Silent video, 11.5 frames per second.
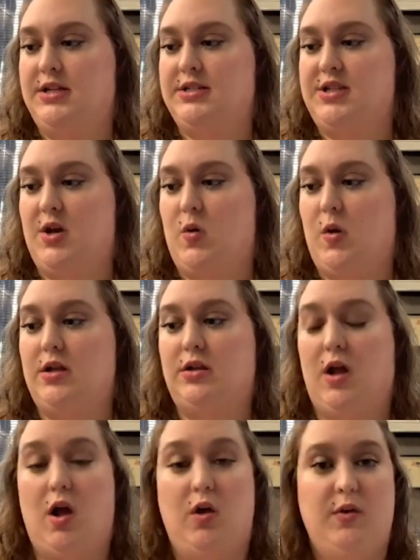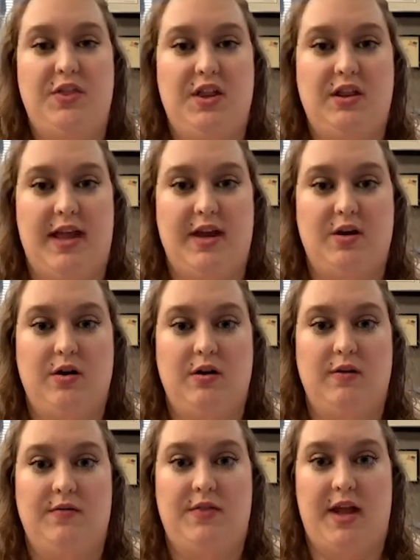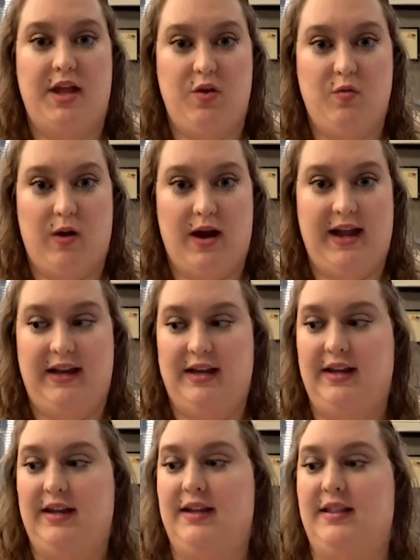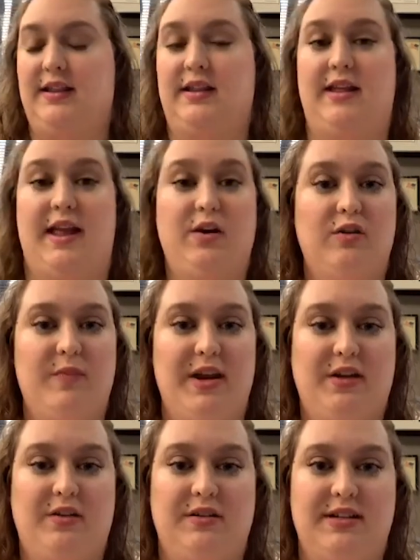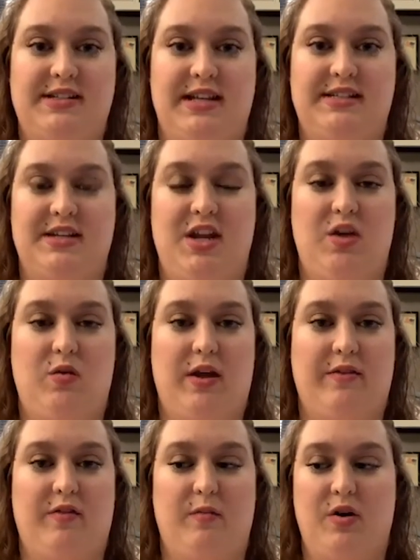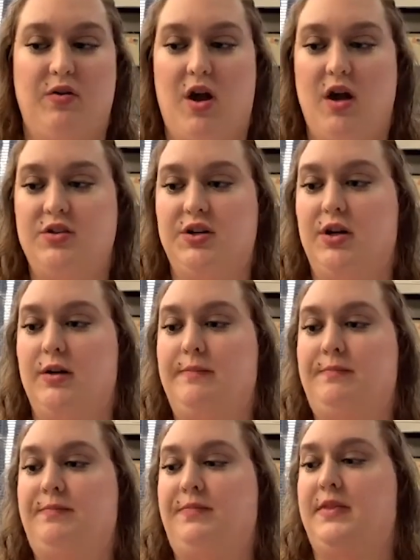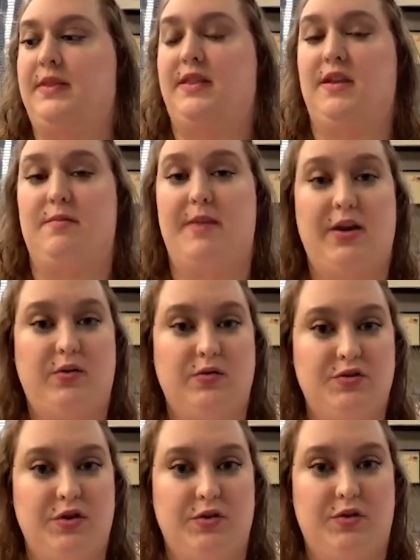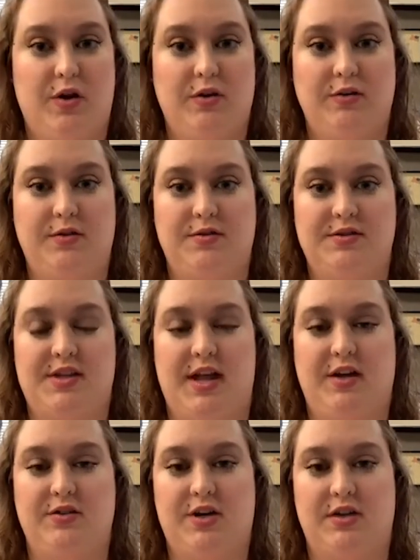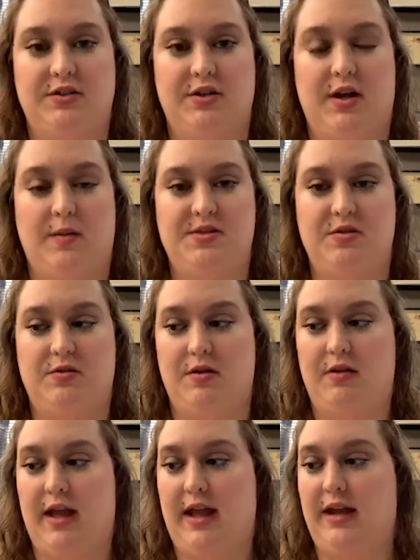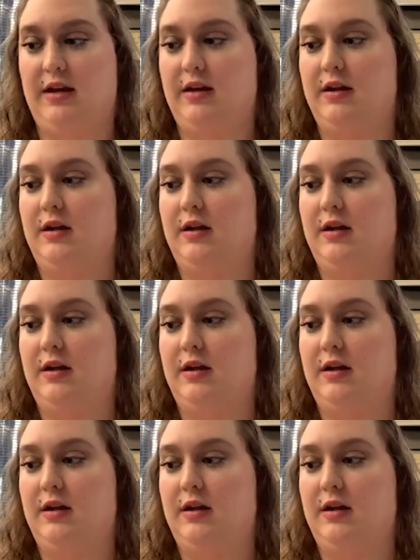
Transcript: So along with the letter that you write, the letter of medical necessity you get from your doctor, the medical journal articles that your doctor helps you locate,